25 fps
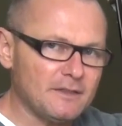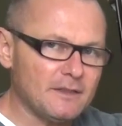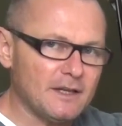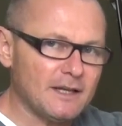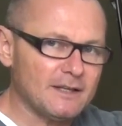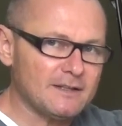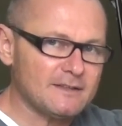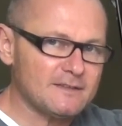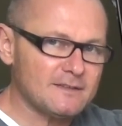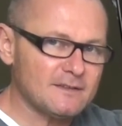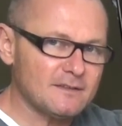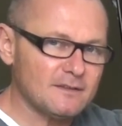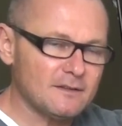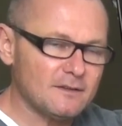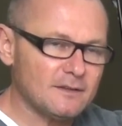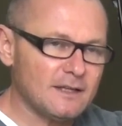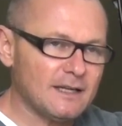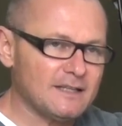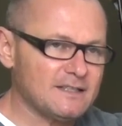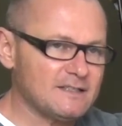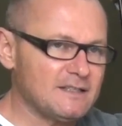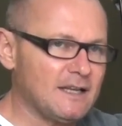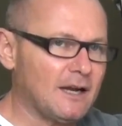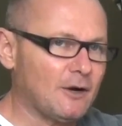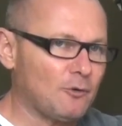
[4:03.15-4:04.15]

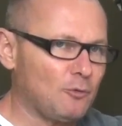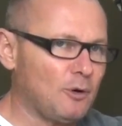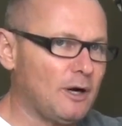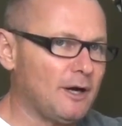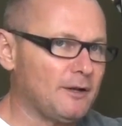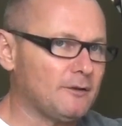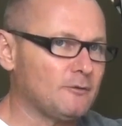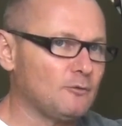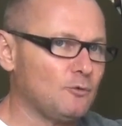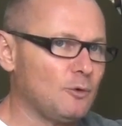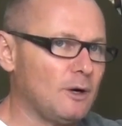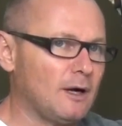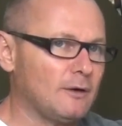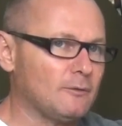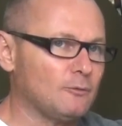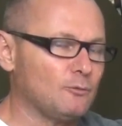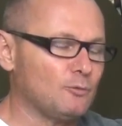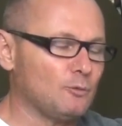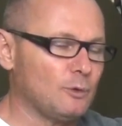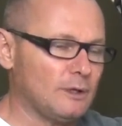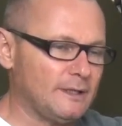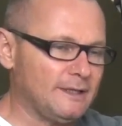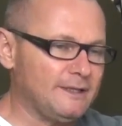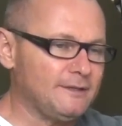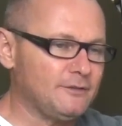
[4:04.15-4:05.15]
that's not quite
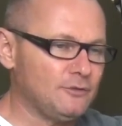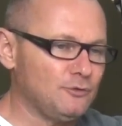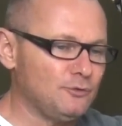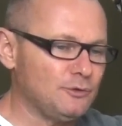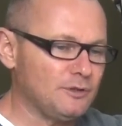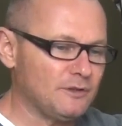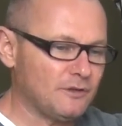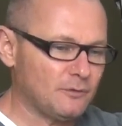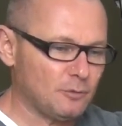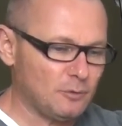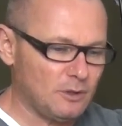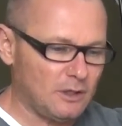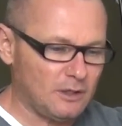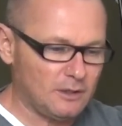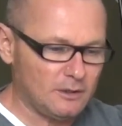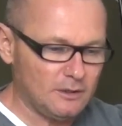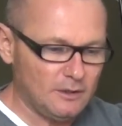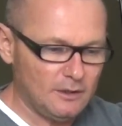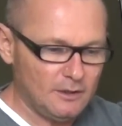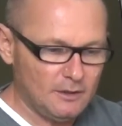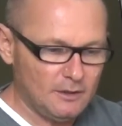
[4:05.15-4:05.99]
well in tune as well.